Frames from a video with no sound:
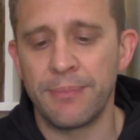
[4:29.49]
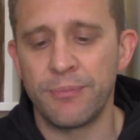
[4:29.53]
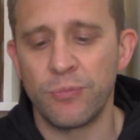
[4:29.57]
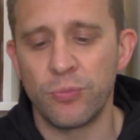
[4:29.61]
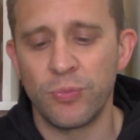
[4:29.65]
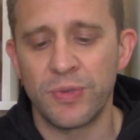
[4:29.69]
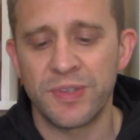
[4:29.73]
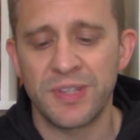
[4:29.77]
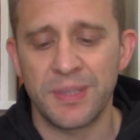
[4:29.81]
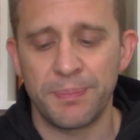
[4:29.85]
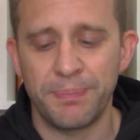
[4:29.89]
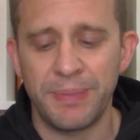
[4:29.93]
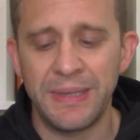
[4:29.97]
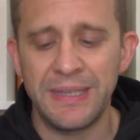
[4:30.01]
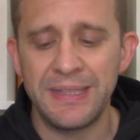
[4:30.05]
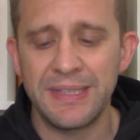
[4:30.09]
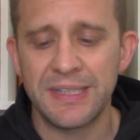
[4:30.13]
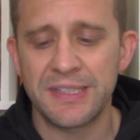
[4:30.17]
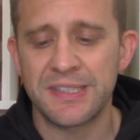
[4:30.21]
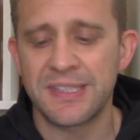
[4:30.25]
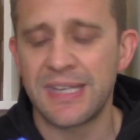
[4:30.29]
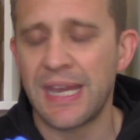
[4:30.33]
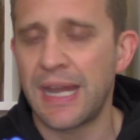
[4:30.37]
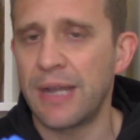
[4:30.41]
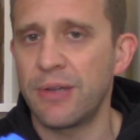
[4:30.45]
With
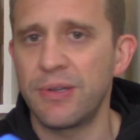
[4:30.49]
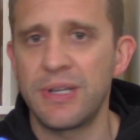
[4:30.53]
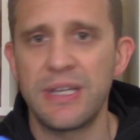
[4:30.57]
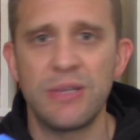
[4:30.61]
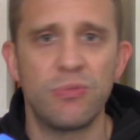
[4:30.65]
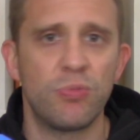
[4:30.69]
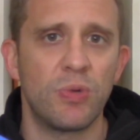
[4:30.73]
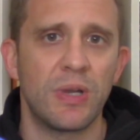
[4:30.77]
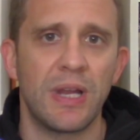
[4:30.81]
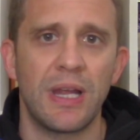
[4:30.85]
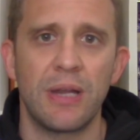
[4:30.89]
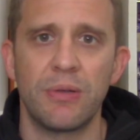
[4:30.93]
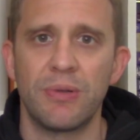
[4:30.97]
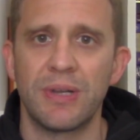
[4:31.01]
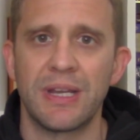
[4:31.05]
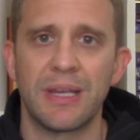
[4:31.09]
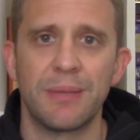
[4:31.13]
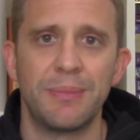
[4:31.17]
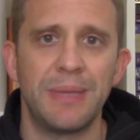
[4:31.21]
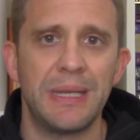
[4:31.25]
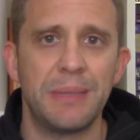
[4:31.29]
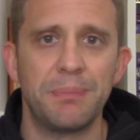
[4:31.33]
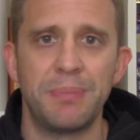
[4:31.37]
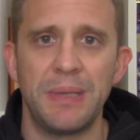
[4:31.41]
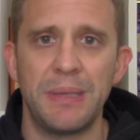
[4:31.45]
Appendix carry, what I
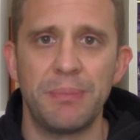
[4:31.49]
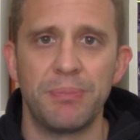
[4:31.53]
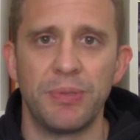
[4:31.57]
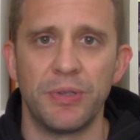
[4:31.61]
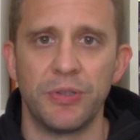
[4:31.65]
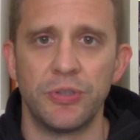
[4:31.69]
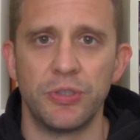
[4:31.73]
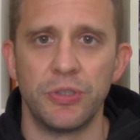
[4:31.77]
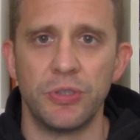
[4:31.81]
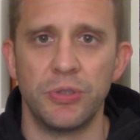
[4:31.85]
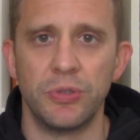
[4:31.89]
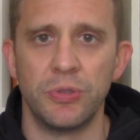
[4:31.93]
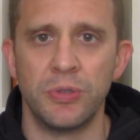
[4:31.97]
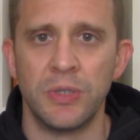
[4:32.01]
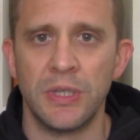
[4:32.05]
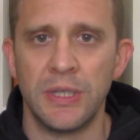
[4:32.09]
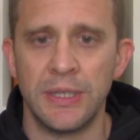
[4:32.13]
recommend people do,